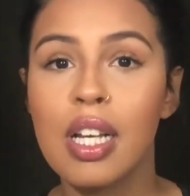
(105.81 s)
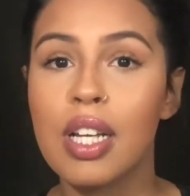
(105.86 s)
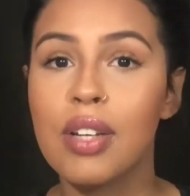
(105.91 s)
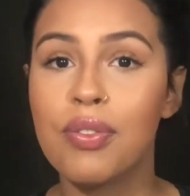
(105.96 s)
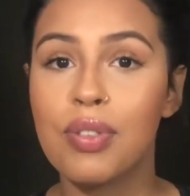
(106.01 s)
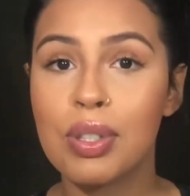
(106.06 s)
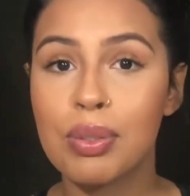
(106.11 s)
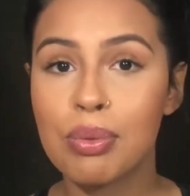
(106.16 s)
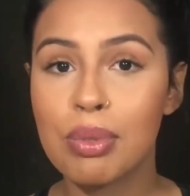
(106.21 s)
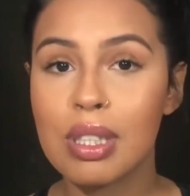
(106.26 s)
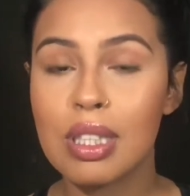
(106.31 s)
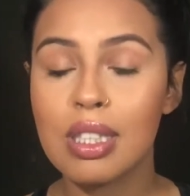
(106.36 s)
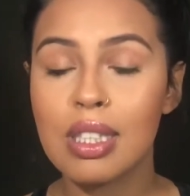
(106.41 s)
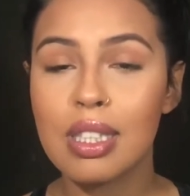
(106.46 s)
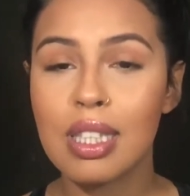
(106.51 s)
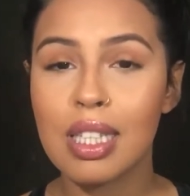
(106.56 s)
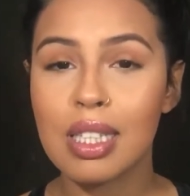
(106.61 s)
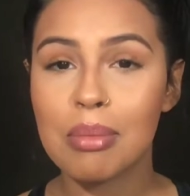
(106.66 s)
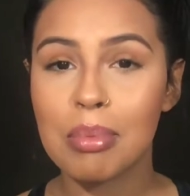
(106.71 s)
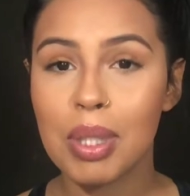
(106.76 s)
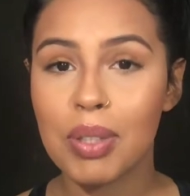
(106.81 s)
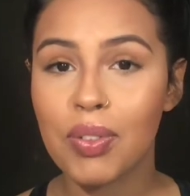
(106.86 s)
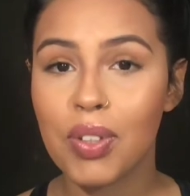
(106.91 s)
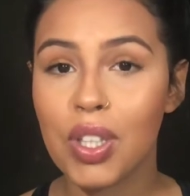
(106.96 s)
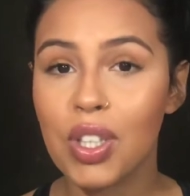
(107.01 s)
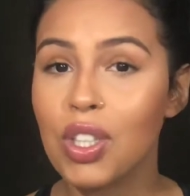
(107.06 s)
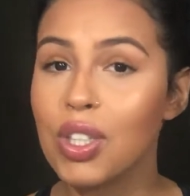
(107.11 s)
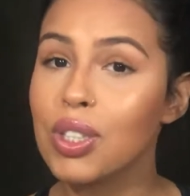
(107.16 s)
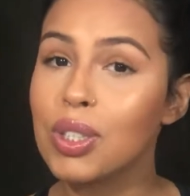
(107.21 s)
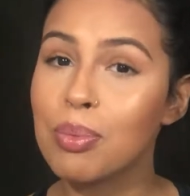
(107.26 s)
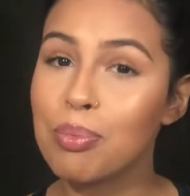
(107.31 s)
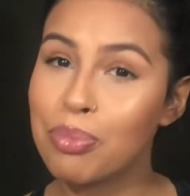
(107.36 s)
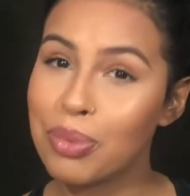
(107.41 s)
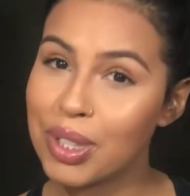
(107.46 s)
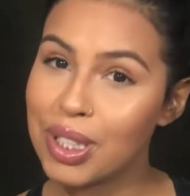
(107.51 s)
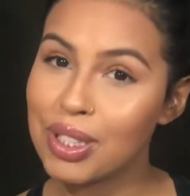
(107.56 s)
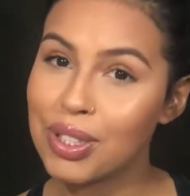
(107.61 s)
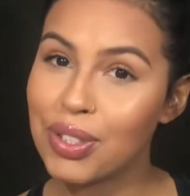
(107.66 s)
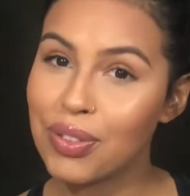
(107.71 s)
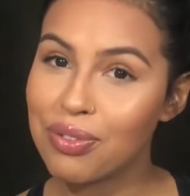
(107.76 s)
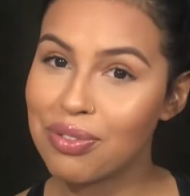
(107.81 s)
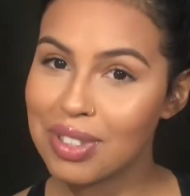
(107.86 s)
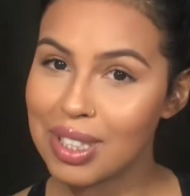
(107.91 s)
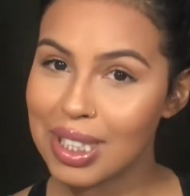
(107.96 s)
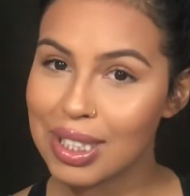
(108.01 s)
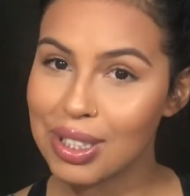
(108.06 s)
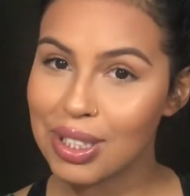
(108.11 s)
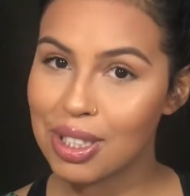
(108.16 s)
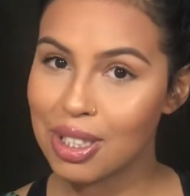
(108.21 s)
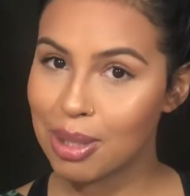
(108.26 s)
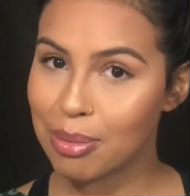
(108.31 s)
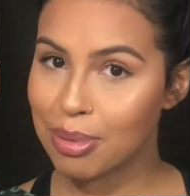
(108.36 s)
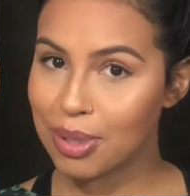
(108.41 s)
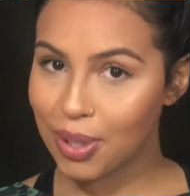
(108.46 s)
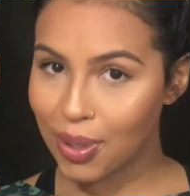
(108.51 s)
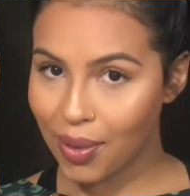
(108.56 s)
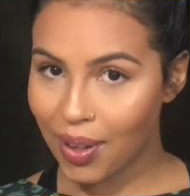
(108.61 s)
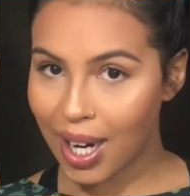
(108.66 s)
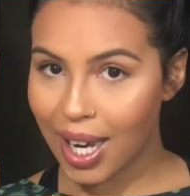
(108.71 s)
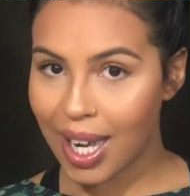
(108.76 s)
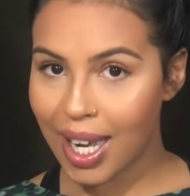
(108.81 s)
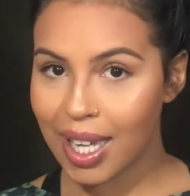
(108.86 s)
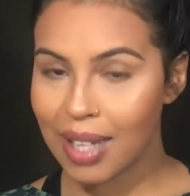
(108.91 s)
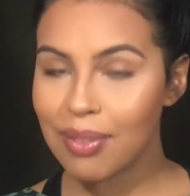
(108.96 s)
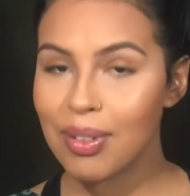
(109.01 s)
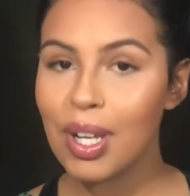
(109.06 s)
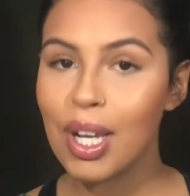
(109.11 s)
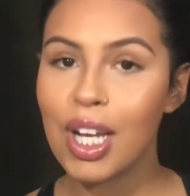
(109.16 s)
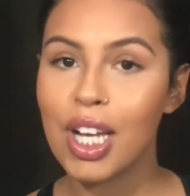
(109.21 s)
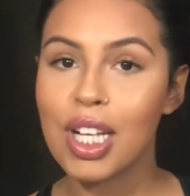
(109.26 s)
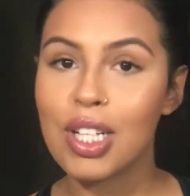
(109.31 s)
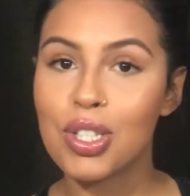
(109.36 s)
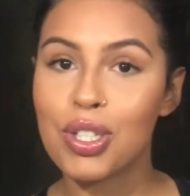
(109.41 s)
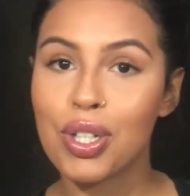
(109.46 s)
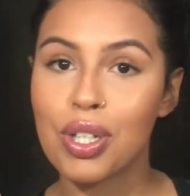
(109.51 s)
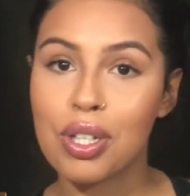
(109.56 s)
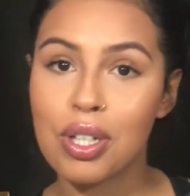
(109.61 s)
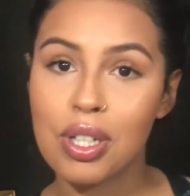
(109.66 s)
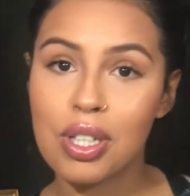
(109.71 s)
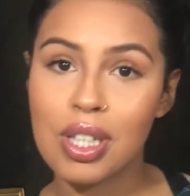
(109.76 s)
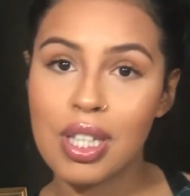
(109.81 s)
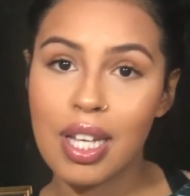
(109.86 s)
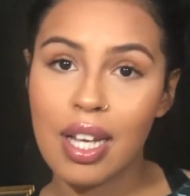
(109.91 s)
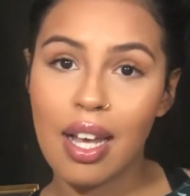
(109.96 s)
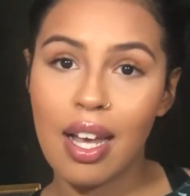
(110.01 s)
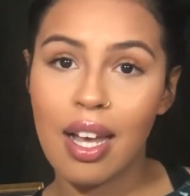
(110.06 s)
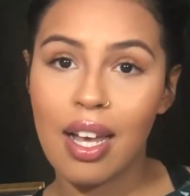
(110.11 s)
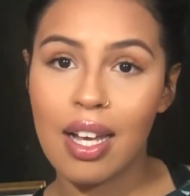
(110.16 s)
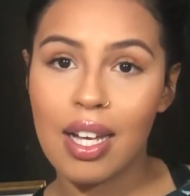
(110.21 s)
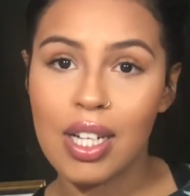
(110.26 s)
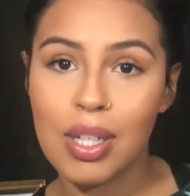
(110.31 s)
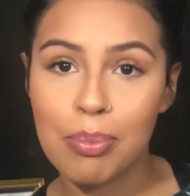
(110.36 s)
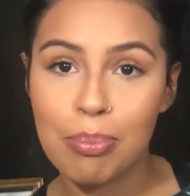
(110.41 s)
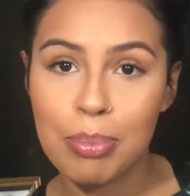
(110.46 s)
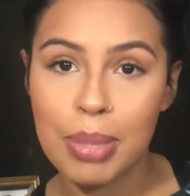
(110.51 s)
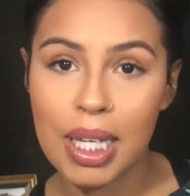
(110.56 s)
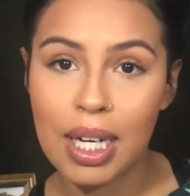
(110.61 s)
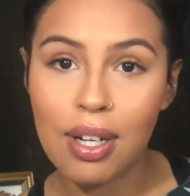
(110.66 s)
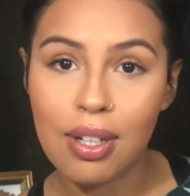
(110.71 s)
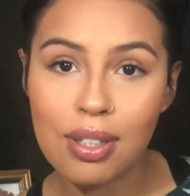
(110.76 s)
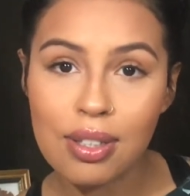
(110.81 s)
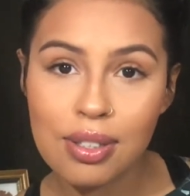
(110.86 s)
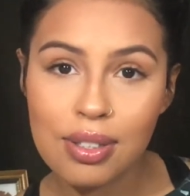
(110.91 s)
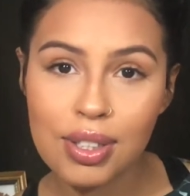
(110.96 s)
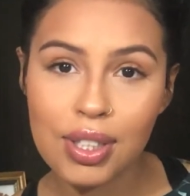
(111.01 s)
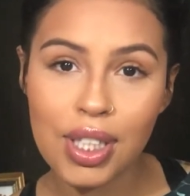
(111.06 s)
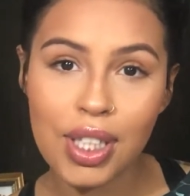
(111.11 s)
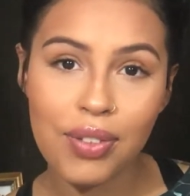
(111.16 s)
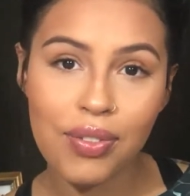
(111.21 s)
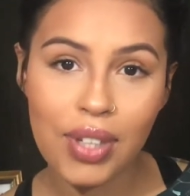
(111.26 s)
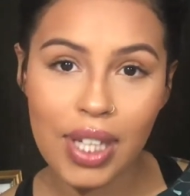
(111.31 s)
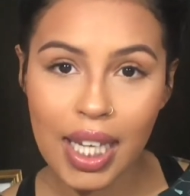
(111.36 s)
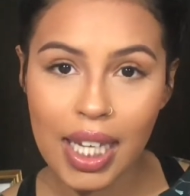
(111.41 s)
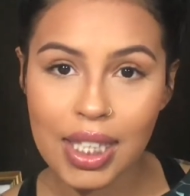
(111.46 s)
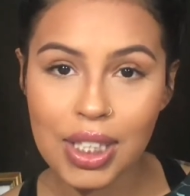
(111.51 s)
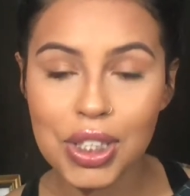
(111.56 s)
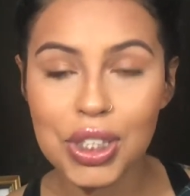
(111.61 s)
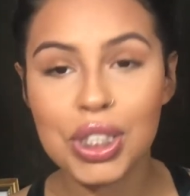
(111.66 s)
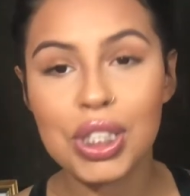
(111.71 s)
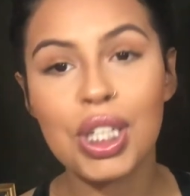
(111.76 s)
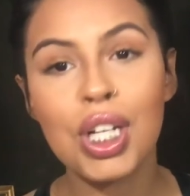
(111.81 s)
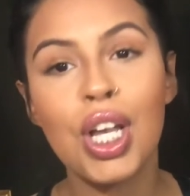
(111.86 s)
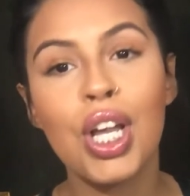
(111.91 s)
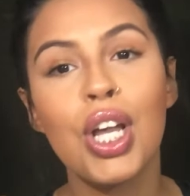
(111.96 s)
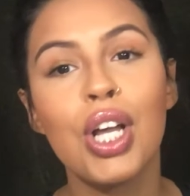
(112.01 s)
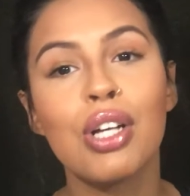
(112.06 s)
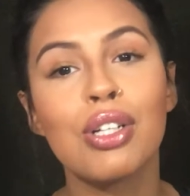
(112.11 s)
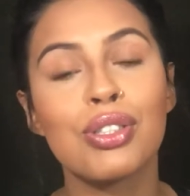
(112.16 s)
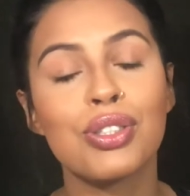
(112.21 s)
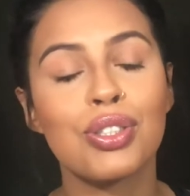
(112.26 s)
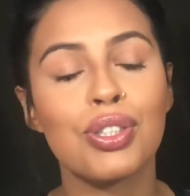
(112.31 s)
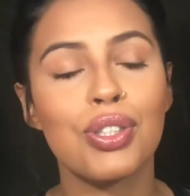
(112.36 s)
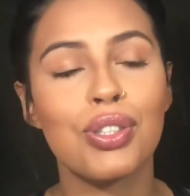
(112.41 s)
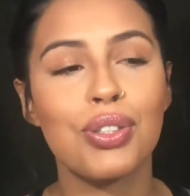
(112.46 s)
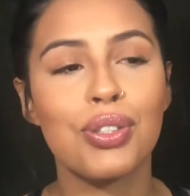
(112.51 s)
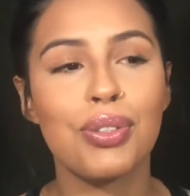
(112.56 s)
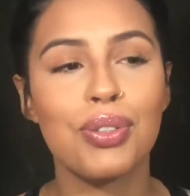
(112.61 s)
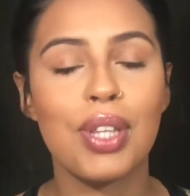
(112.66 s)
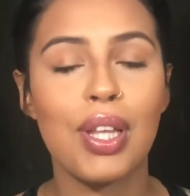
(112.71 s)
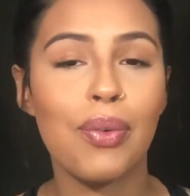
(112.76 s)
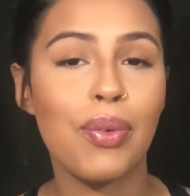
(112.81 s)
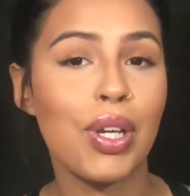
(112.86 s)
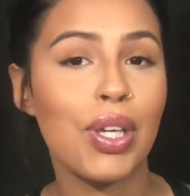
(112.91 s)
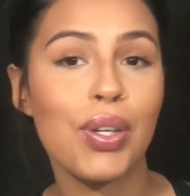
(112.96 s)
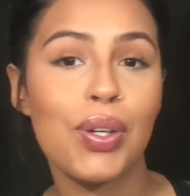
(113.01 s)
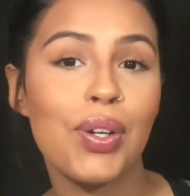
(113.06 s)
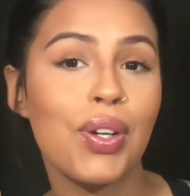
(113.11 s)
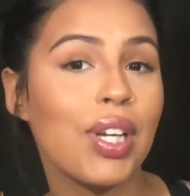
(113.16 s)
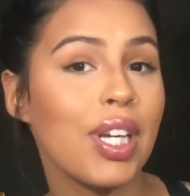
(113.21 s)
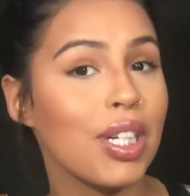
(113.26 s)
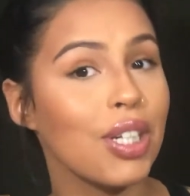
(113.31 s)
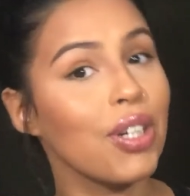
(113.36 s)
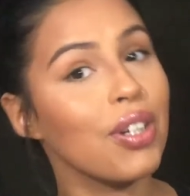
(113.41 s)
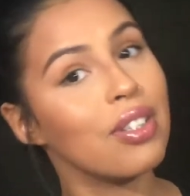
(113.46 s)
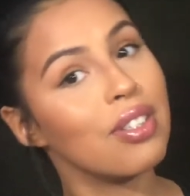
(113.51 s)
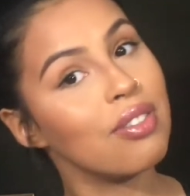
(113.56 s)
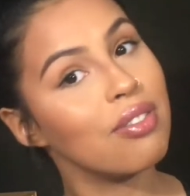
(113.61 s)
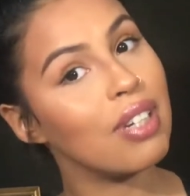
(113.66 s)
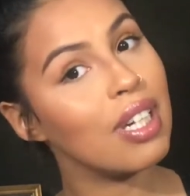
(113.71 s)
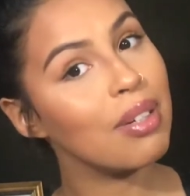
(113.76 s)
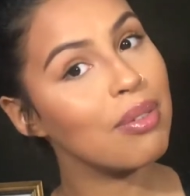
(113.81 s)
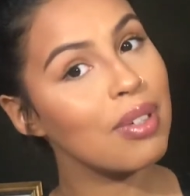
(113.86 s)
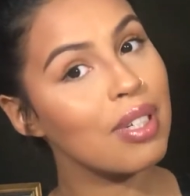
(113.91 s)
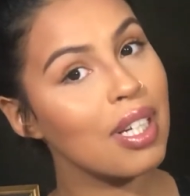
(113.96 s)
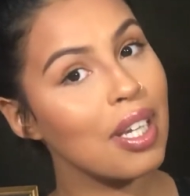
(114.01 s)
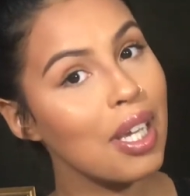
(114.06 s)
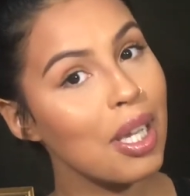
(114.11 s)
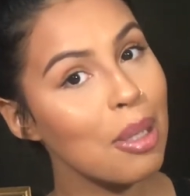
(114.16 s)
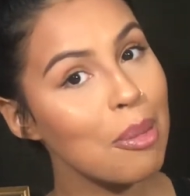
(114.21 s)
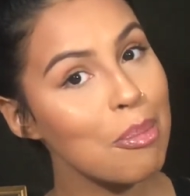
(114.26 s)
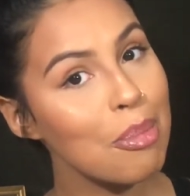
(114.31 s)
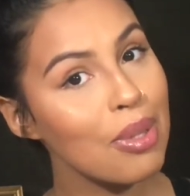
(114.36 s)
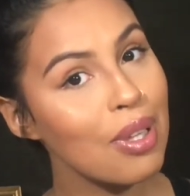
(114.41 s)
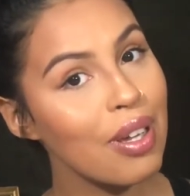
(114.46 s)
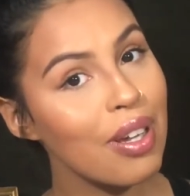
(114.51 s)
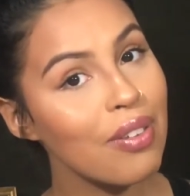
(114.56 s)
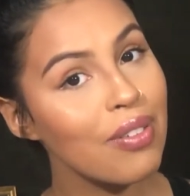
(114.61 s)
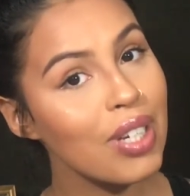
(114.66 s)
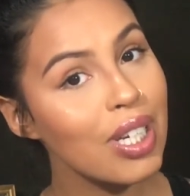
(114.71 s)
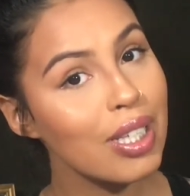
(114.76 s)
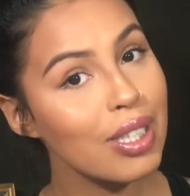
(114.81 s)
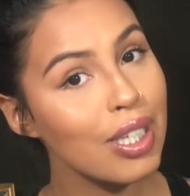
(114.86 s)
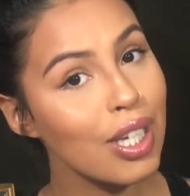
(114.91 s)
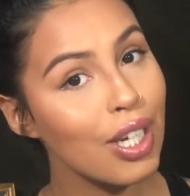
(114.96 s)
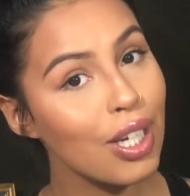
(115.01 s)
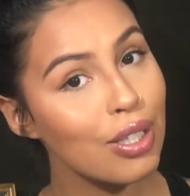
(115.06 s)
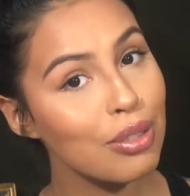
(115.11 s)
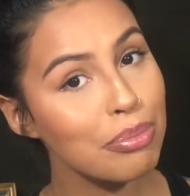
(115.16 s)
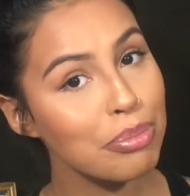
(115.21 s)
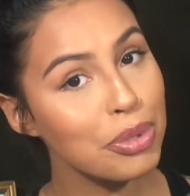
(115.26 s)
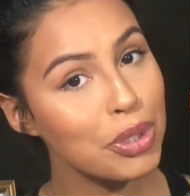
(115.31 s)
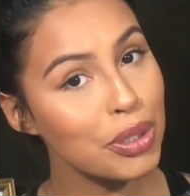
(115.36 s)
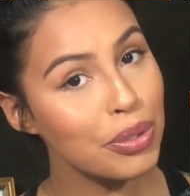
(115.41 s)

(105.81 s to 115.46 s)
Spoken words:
If you really like my videos, please don't forget to subscribe and turn on the bell notification so that way you could get notified when I upload a video.